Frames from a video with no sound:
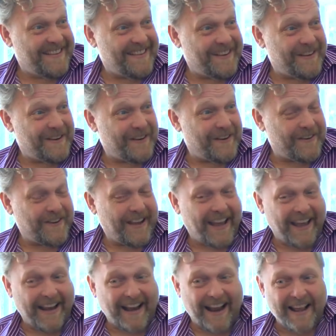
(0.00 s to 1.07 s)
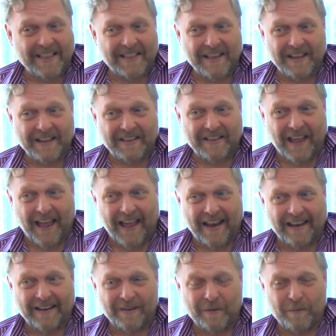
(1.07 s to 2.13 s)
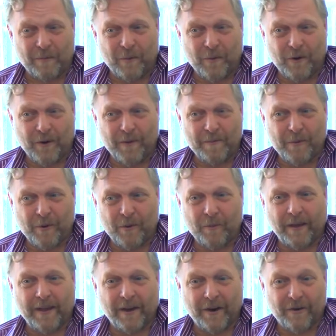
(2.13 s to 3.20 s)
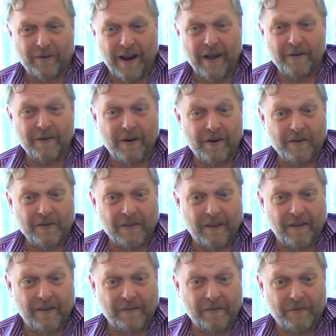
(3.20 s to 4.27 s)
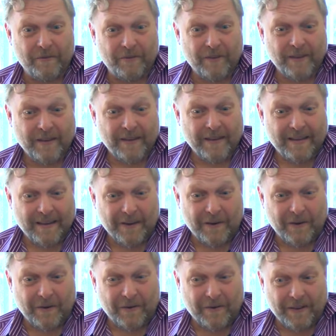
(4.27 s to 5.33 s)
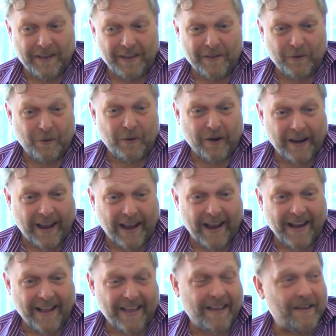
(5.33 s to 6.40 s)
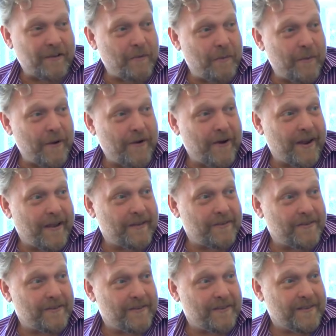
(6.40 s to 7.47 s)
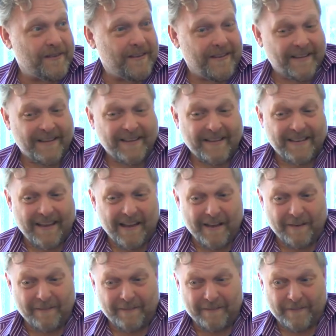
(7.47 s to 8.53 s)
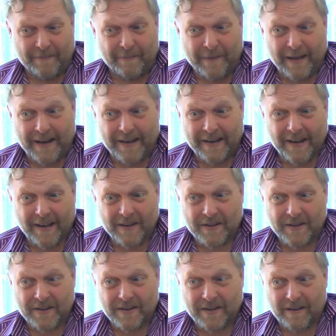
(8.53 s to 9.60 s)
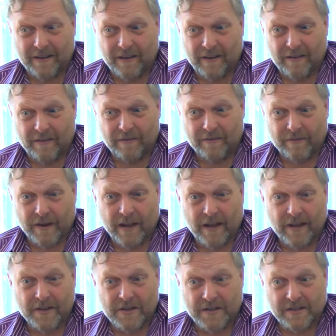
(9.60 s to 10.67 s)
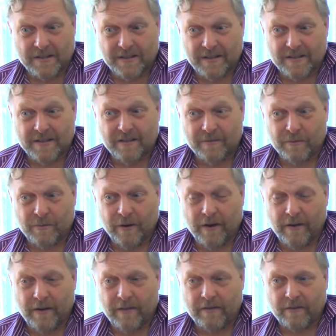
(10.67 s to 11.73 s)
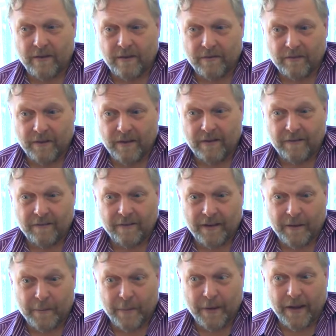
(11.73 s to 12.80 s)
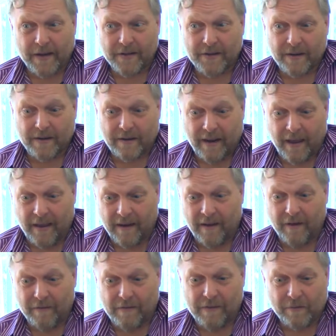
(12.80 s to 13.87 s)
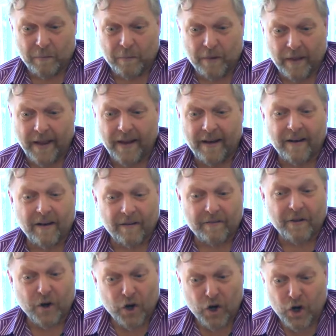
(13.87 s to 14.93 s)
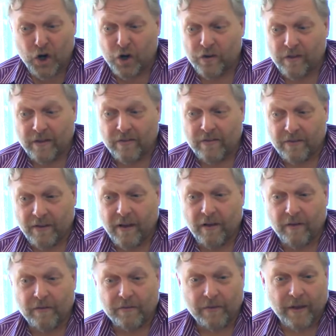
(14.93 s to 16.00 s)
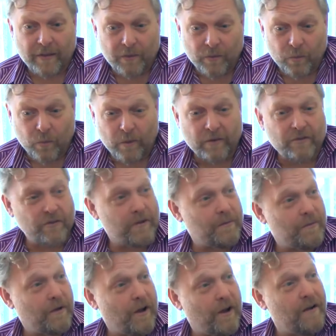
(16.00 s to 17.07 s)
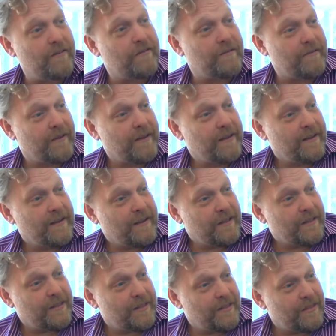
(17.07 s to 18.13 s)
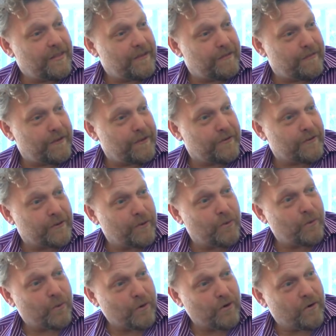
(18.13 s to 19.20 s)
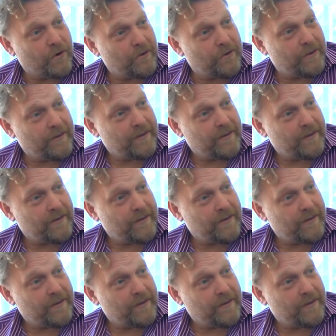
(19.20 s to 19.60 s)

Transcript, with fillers: you know, and I think that the more and more we can ground ourselves, you know, in the organic experience of meditation, of consciousness, of awareness, of love and compassion, and of this planet, of the earth itself, and the wisdom of That's right. the physical world,